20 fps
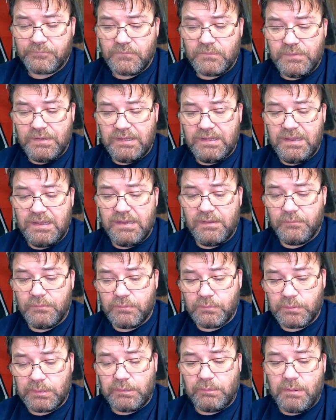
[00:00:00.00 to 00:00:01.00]
But again, it
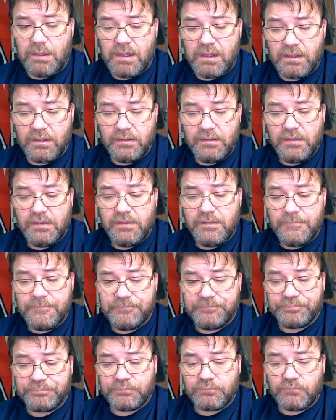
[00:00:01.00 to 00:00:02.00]
would require
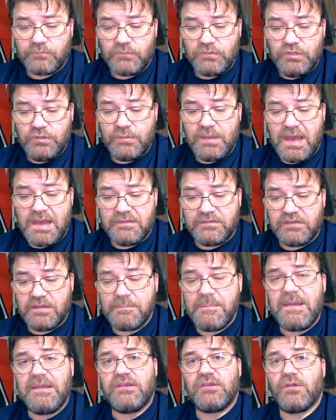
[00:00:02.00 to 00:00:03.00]
you guys
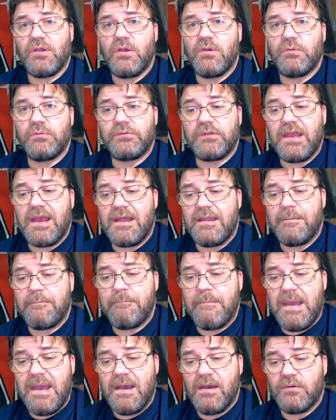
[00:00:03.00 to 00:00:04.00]
to make your own kind of
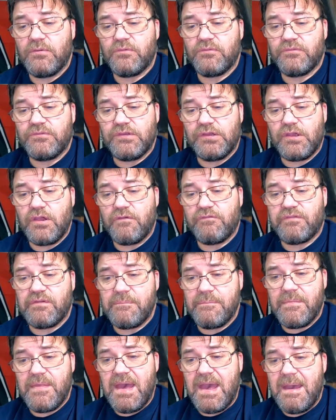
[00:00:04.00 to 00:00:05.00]
mount to go
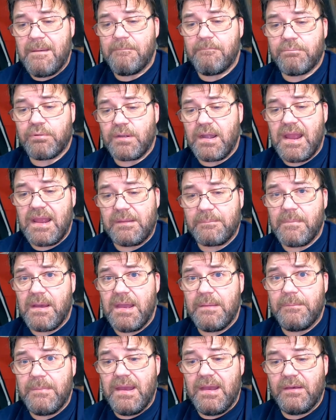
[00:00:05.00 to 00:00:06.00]
from that
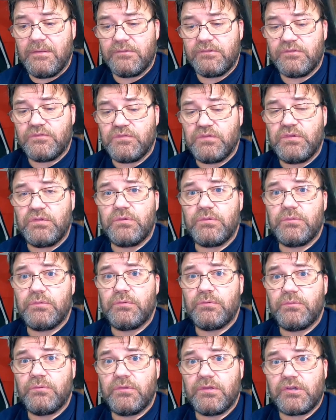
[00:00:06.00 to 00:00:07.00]
my mount
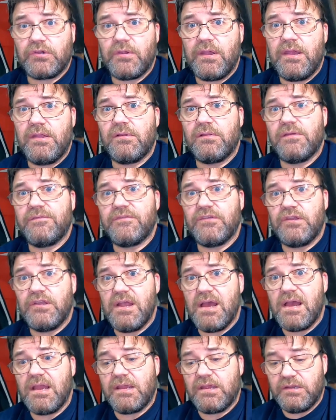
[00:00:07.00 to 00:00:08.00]
to the cradle if you're
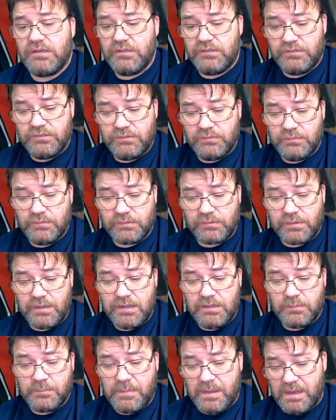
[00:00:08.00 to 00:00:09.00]
not going to do the
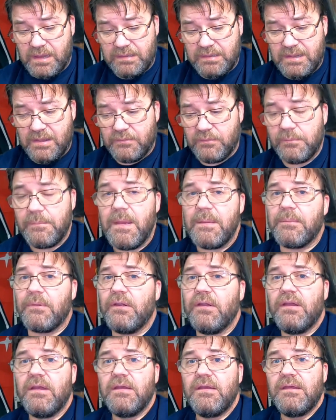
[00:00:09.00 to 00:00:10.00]
cradle mod. Now
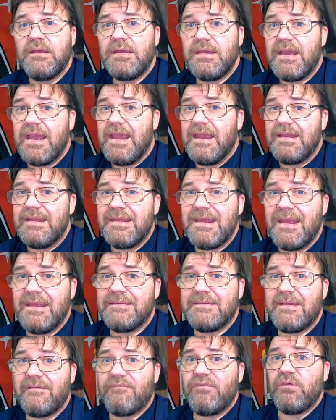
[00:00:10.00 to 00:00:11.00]
remember,
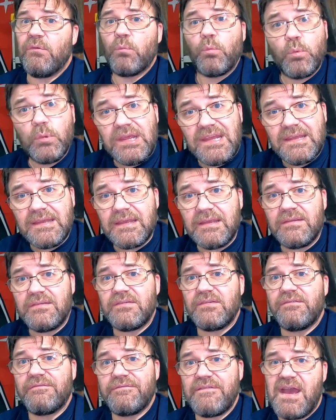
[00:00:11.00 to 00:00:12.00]
88s have the
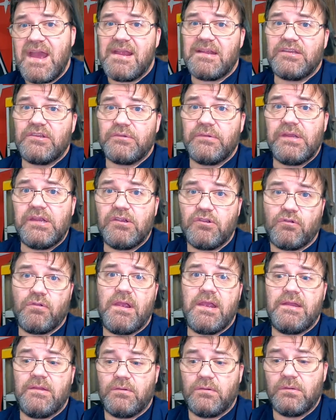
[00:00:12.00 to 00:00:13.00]
weakest factory
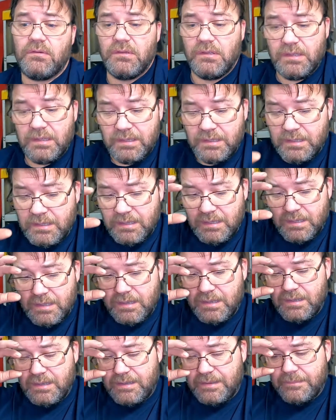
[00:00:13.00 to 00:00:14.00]
cradle.
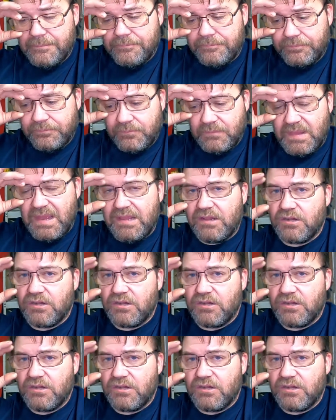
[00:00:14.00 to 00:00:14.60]
They